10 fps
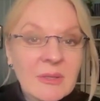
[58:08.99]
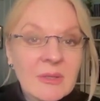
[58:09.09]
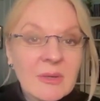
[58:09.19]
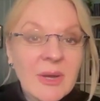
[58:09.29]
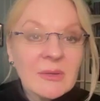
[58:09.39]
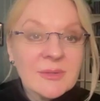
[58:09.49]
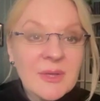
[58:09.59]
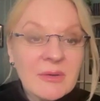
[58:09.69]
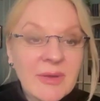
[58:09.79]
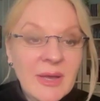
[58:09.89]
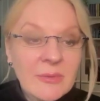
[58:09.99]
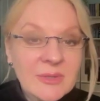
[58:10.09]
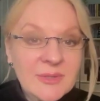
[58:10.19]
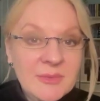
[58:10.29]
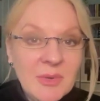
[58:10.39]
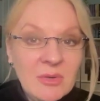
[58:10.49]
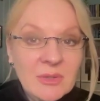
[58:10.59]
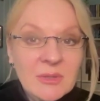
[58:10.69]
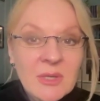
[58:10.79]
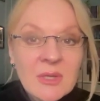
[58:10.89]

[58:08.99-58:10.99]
awareness of our spirit.